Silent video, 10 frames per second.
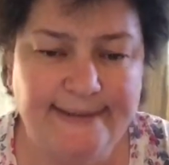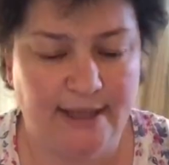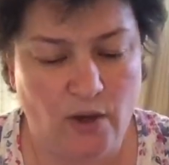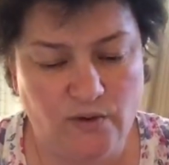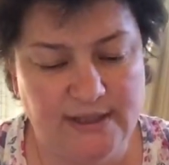to
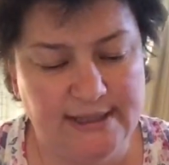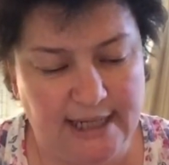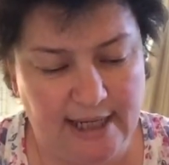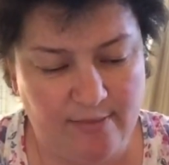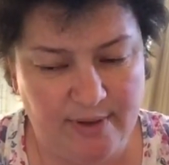go to
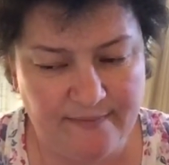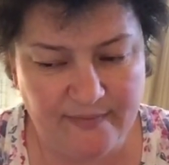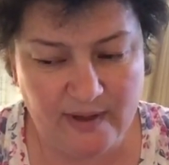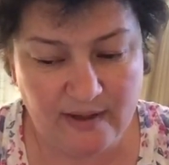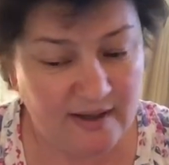sleep,
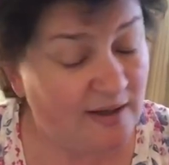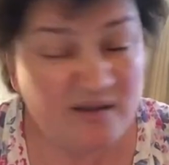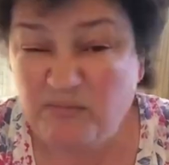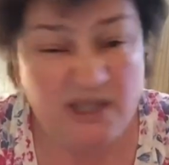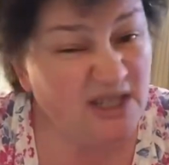
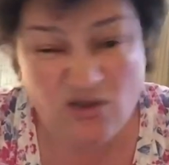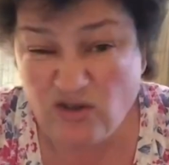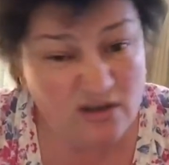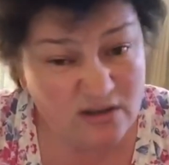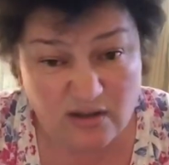but he
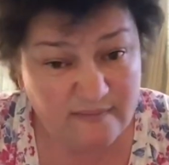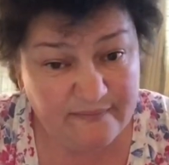couldn't.